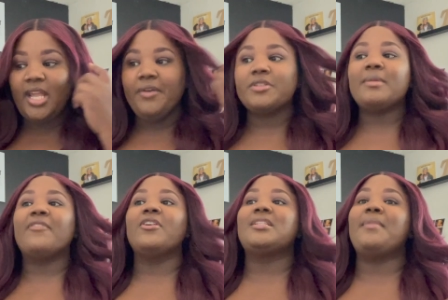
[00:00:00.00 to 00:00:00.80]
It was my
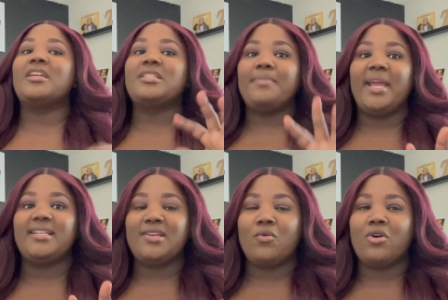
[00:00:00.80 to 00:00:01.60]
first time actually
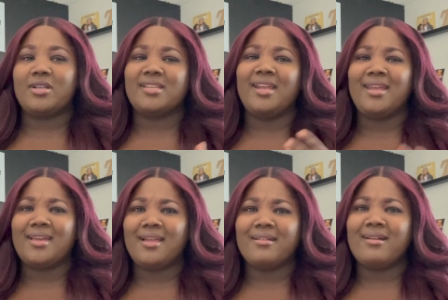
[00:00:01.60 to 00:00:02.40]
painting walls any
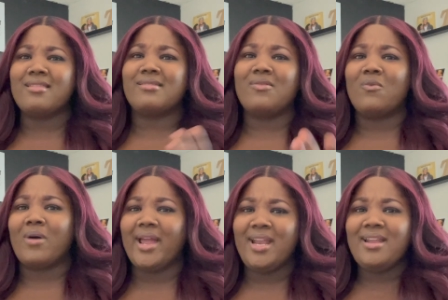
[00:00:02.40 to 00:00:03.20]
color other than
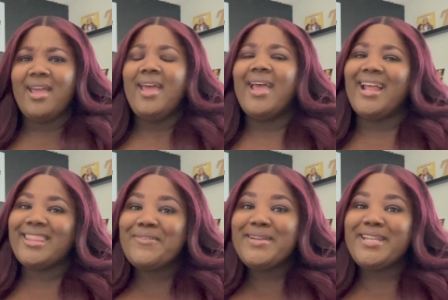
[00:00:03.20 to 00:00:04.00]
white. And I
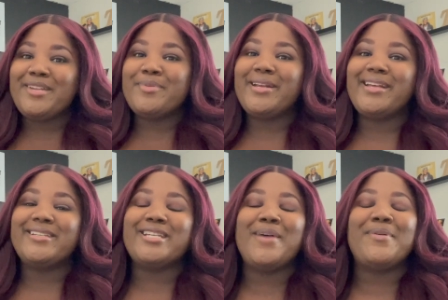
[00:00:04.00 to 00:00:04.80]
think we did a pretty good
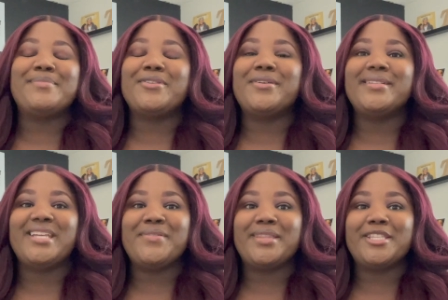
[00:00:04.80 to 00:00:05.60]
job. I'm so
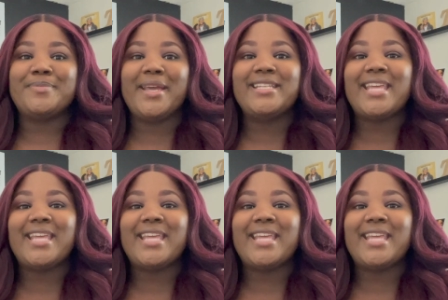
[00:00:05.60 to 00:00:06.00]
content with the space.